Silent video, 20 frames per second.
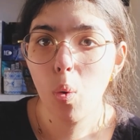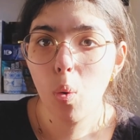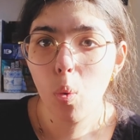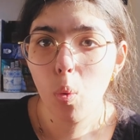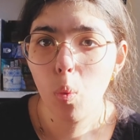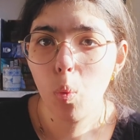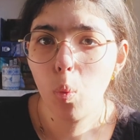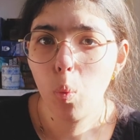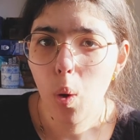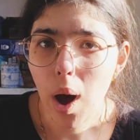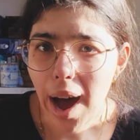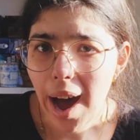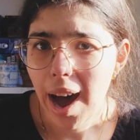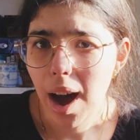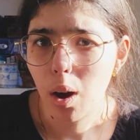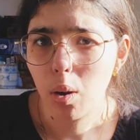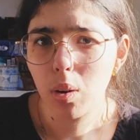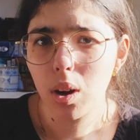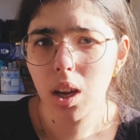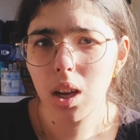
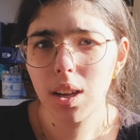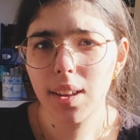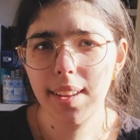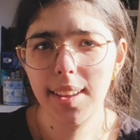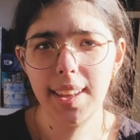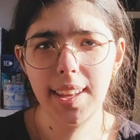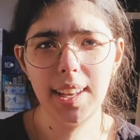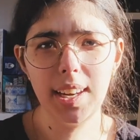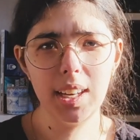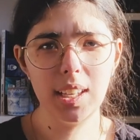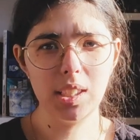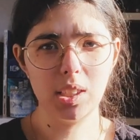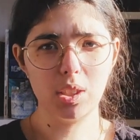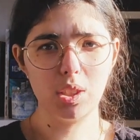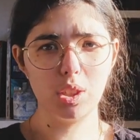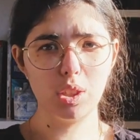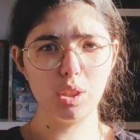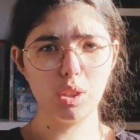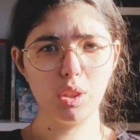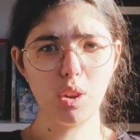Wow. It is
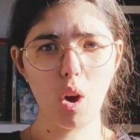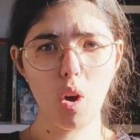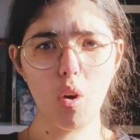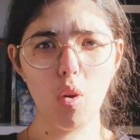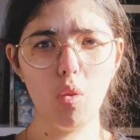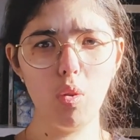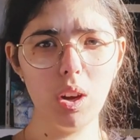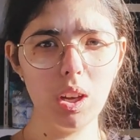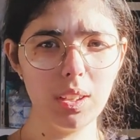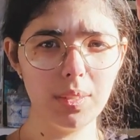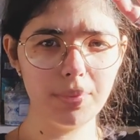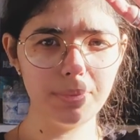so